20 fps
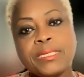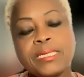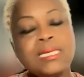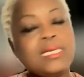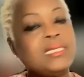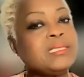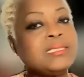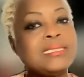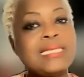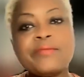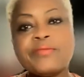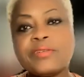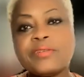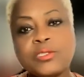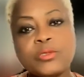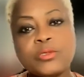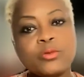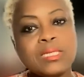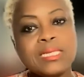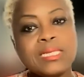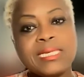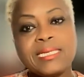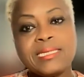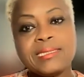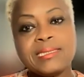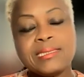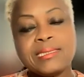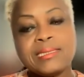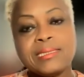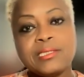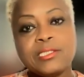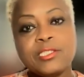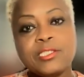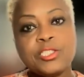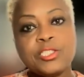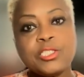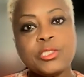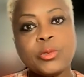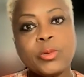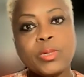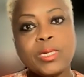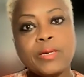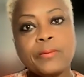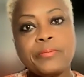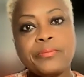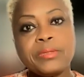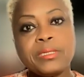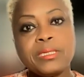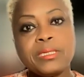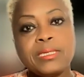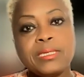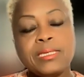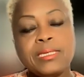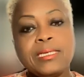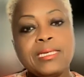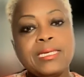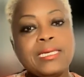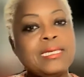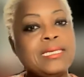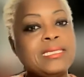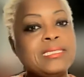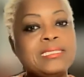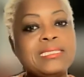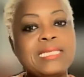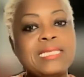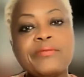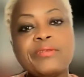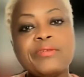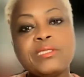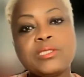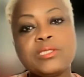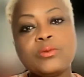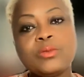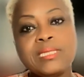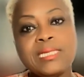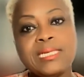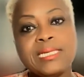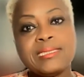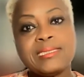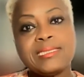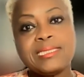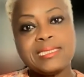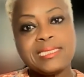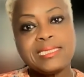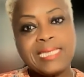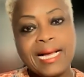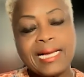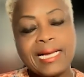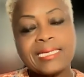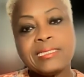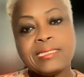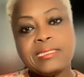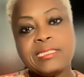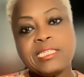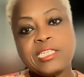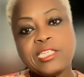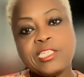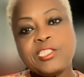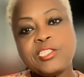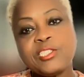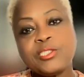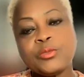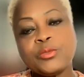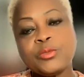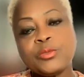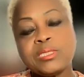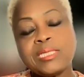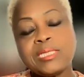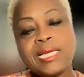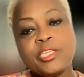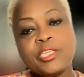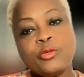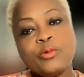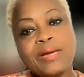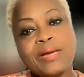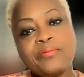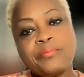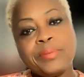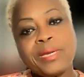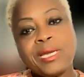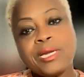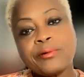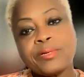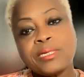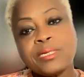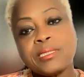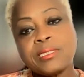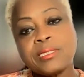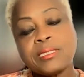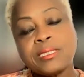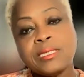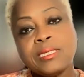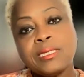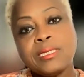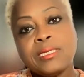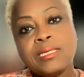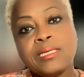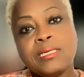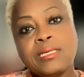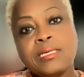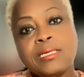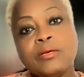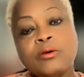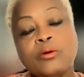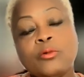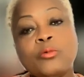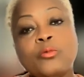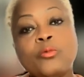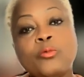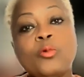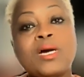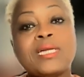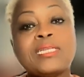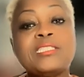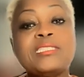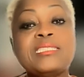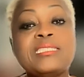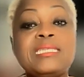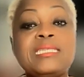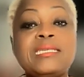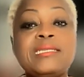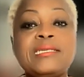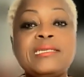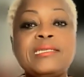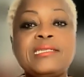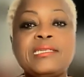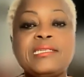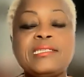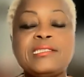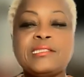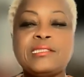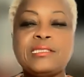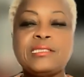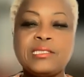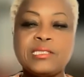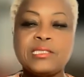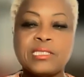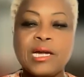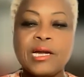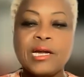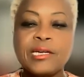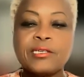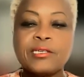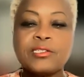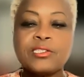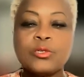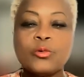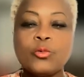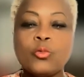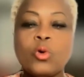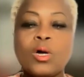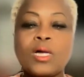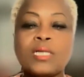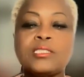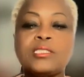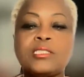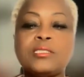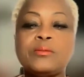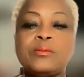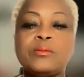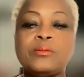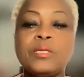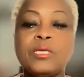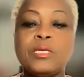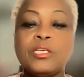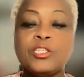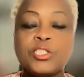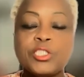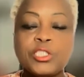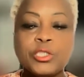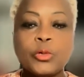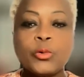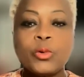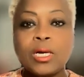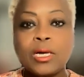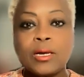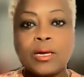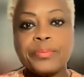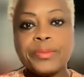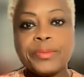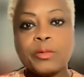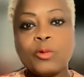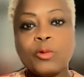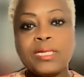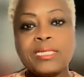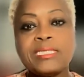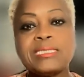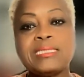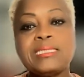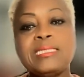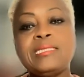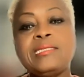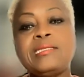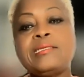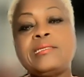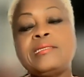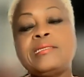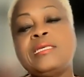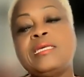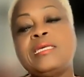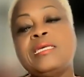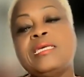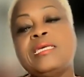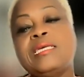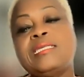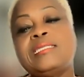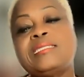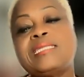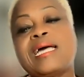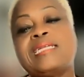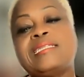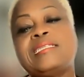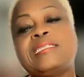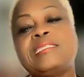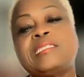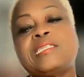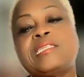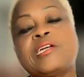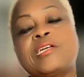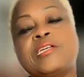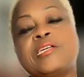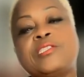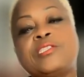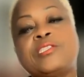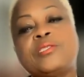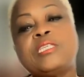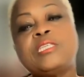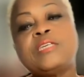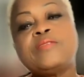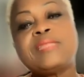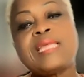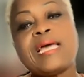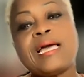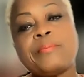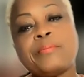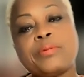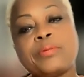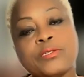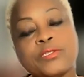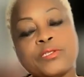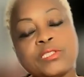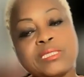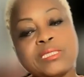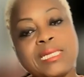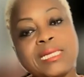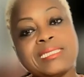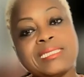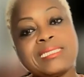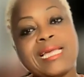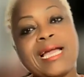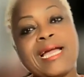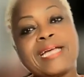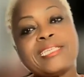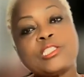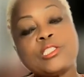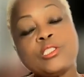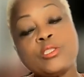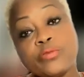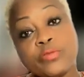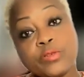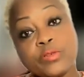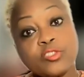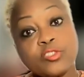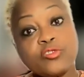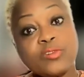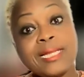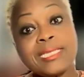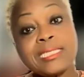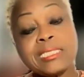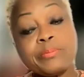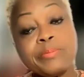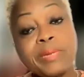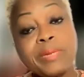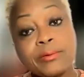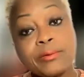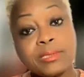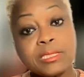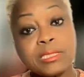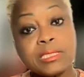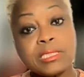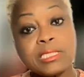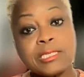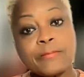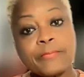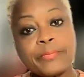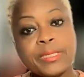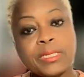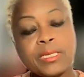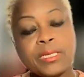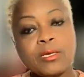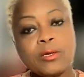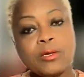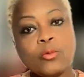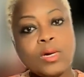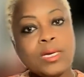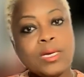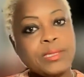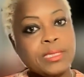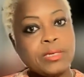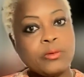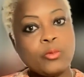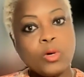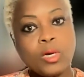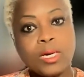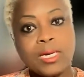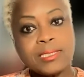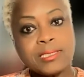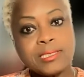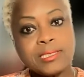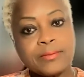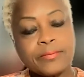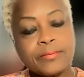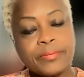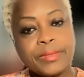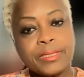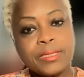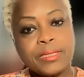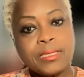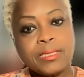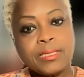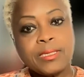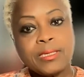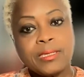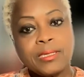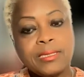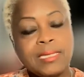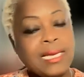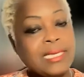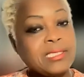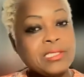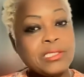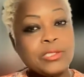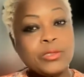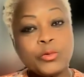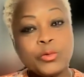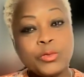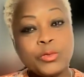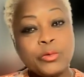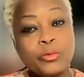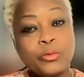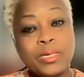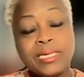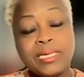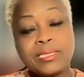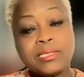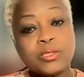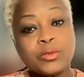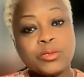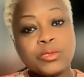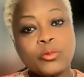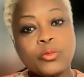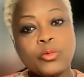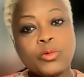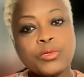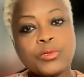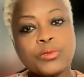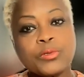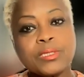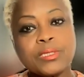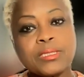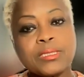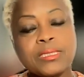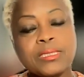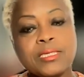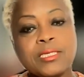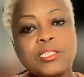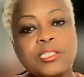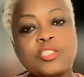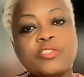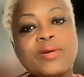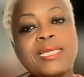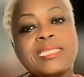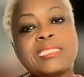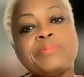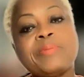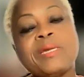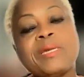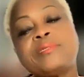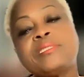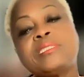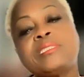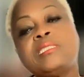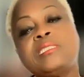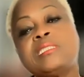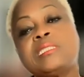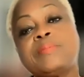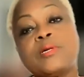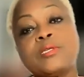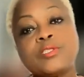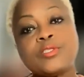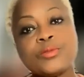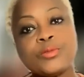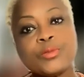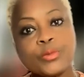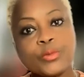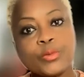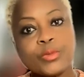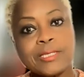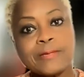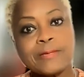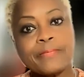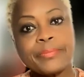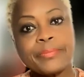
It's never too late to show up. It is never too late to tackle the issues that you have buried. What is needed is a desire to want to show up. What is needed is that desire to give that person that is asking you for the transparency what they want. That's the only way it's going to work. Transparency is about truth.